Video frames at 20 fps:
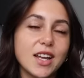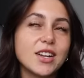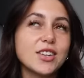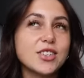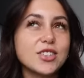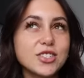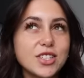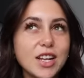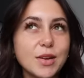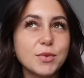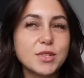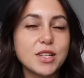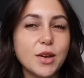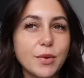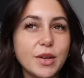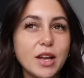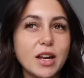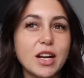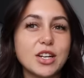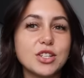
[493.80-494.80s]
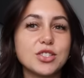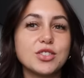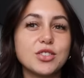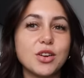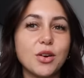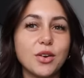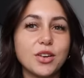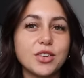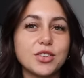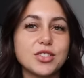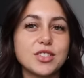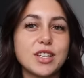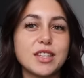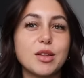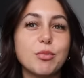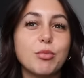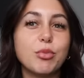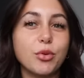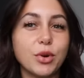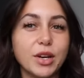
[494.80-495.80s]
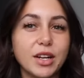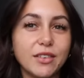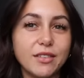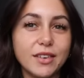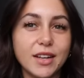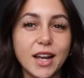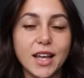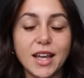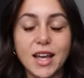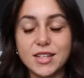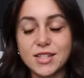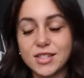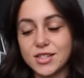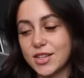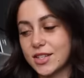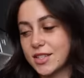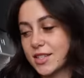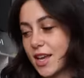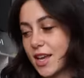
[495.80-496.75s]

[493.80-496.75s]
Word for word: I understand what's going on. I just don't understand the point of it, I guess you could